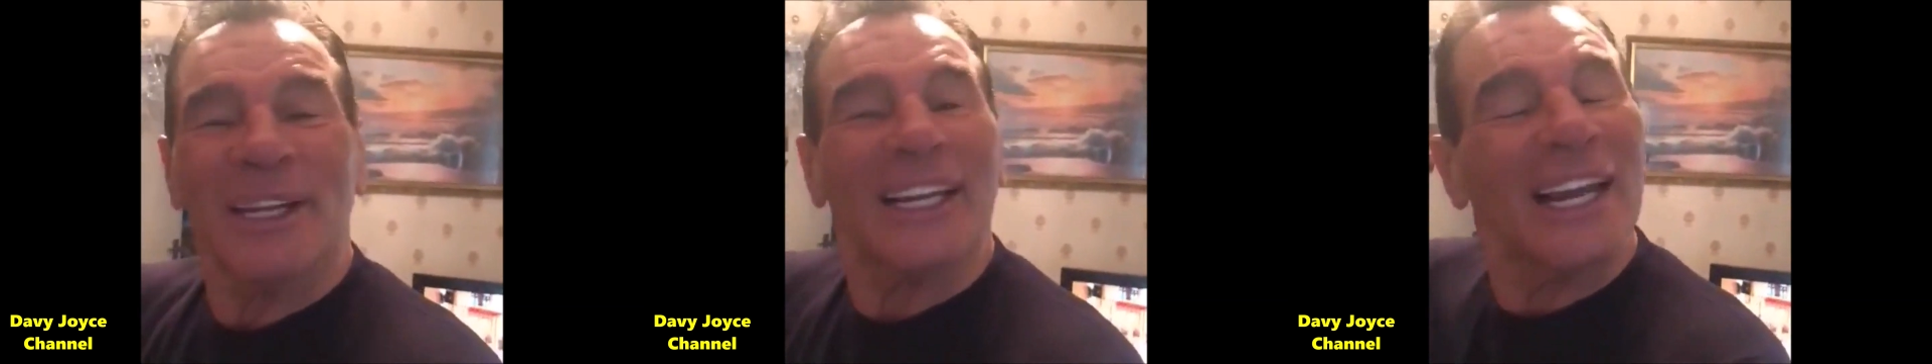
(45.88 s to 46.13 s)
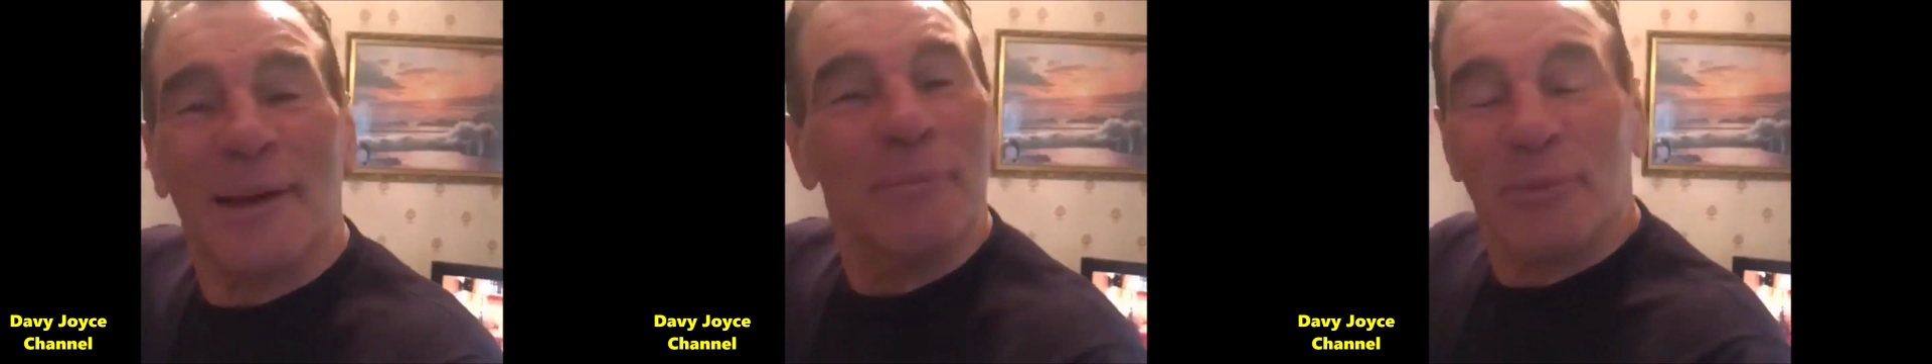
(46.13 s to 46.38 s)
but I
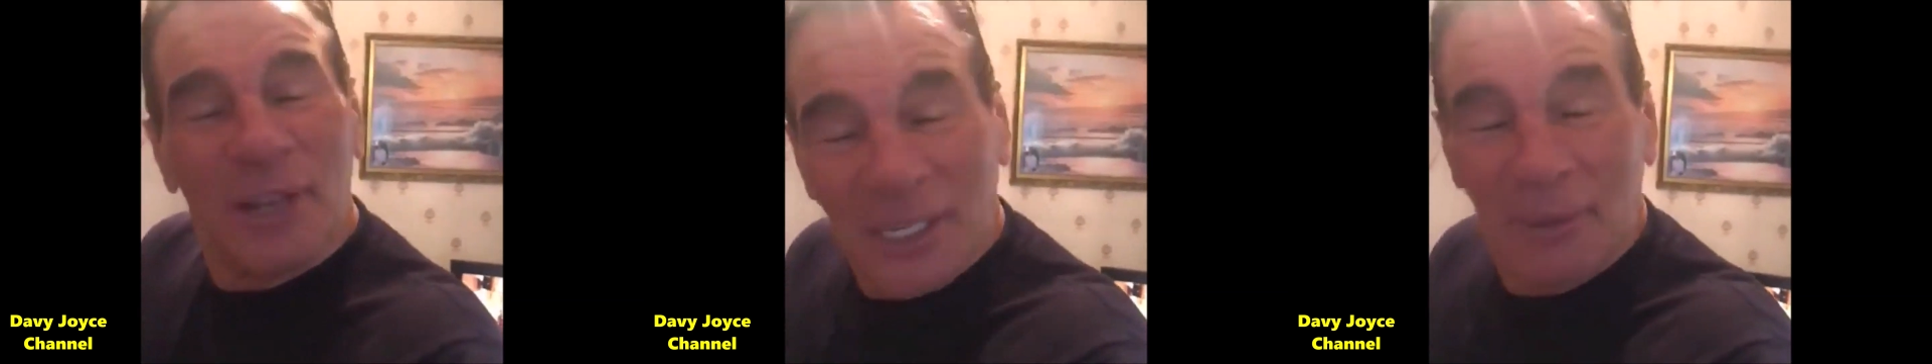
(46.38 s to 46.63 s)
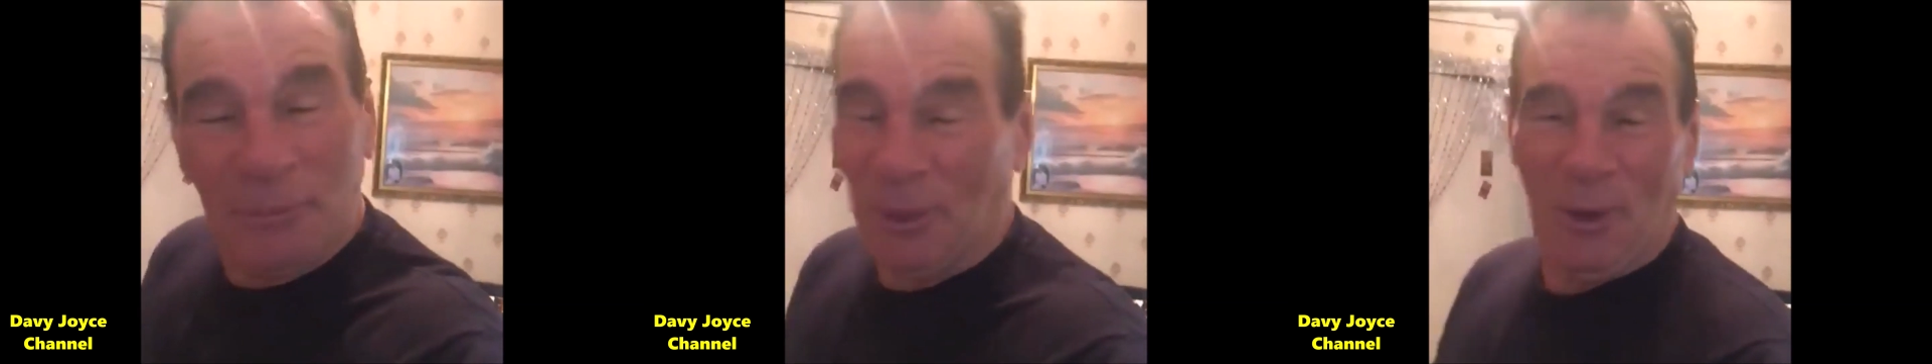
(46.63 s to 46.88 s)
can't
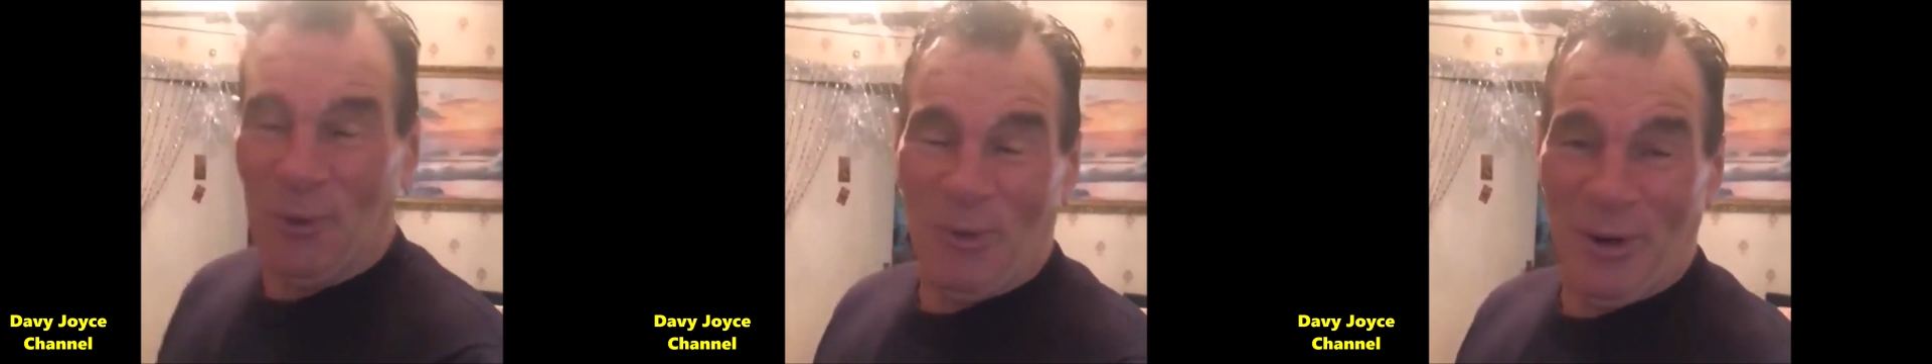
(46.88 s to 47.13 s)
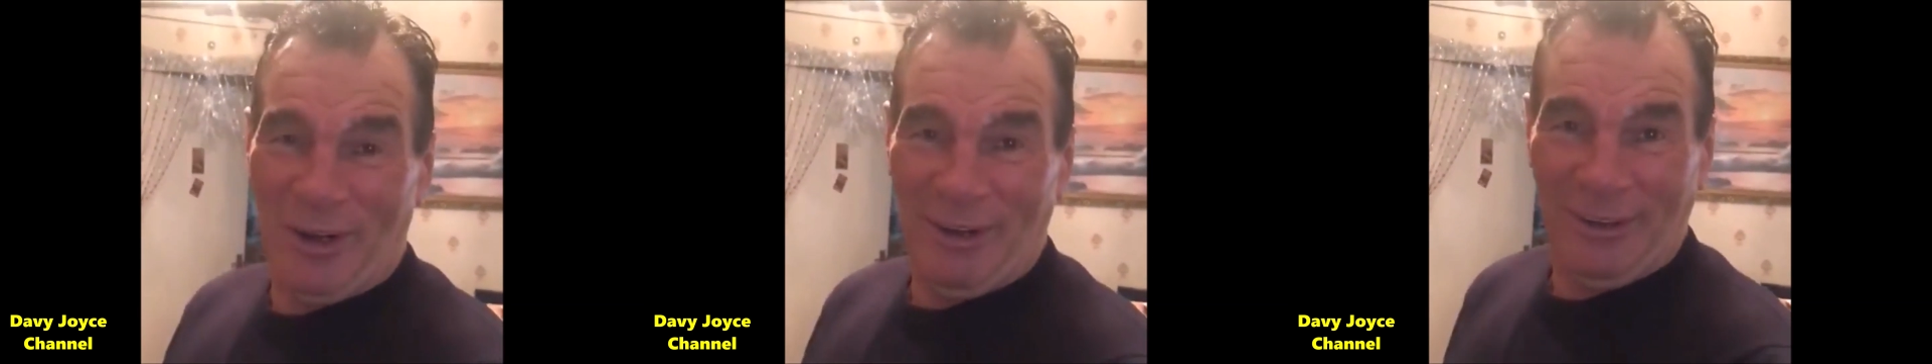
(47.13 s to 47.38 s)
bring him
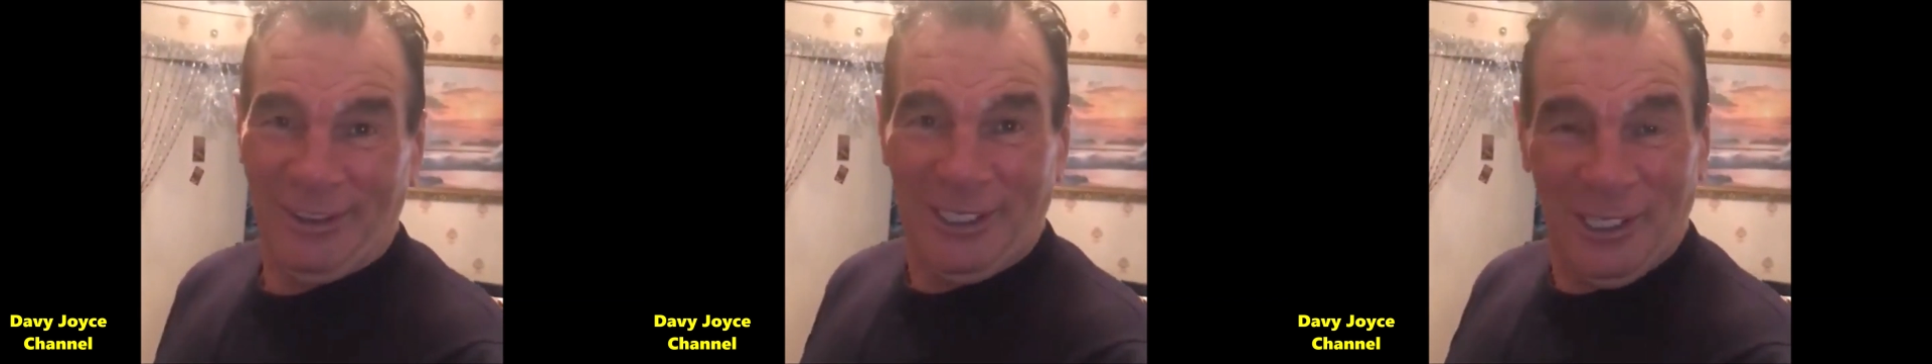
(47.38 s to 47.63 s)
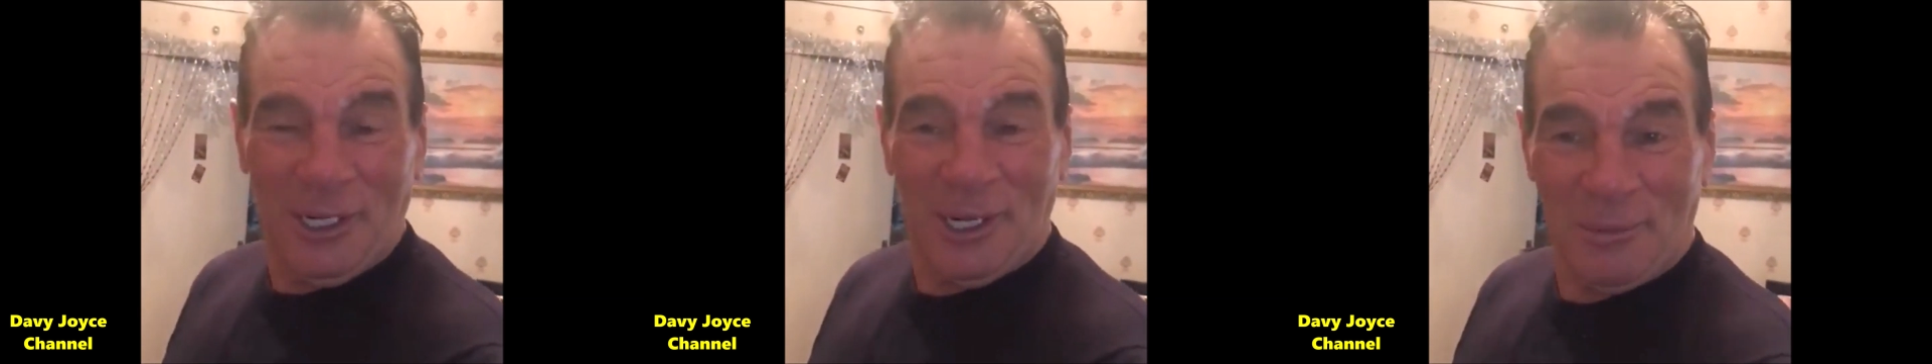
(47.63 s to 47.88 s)
nowhere.
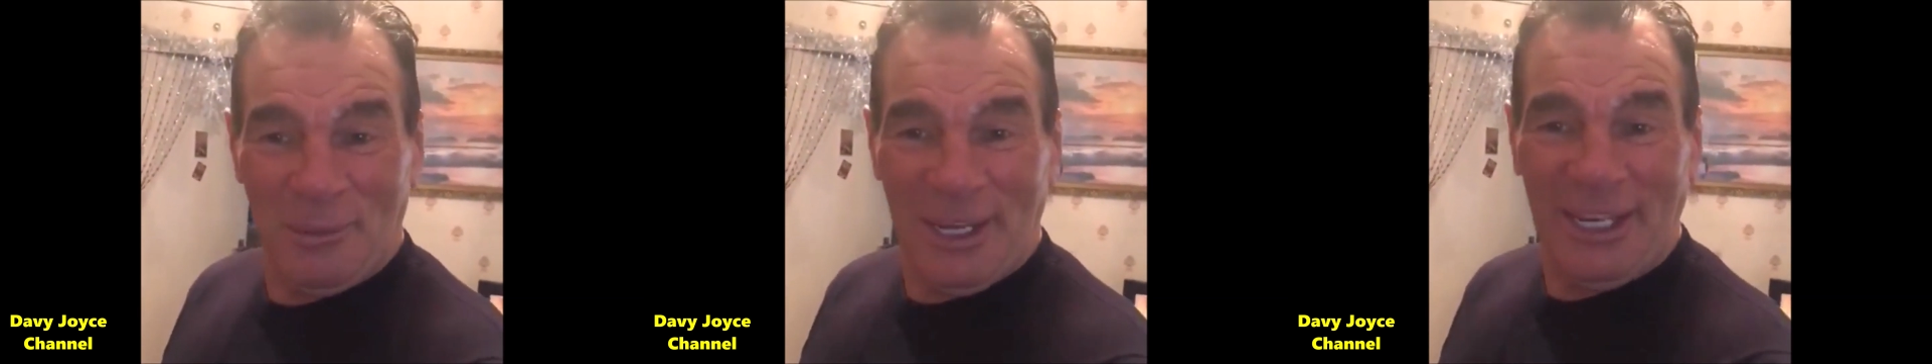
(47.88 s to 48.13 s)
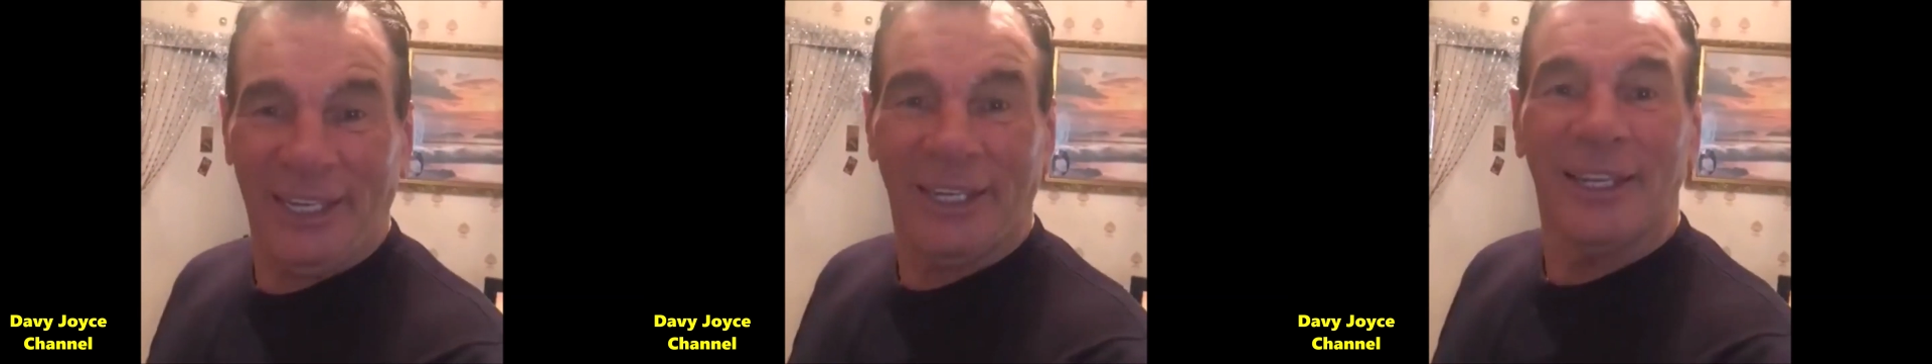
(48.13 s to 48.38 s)
You know what I
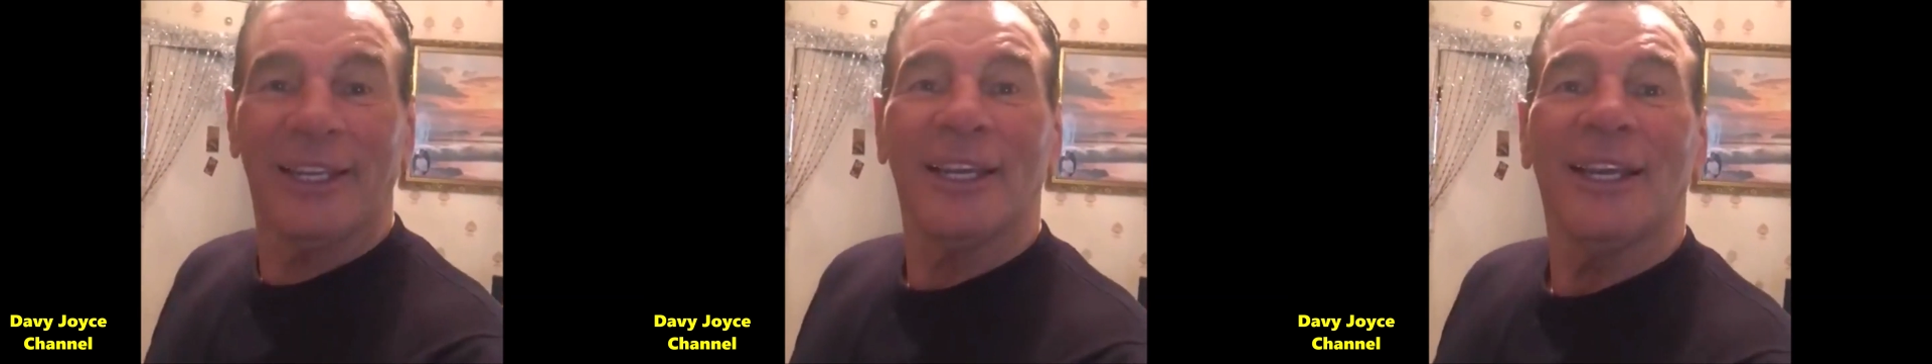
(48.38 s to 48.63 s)
mean?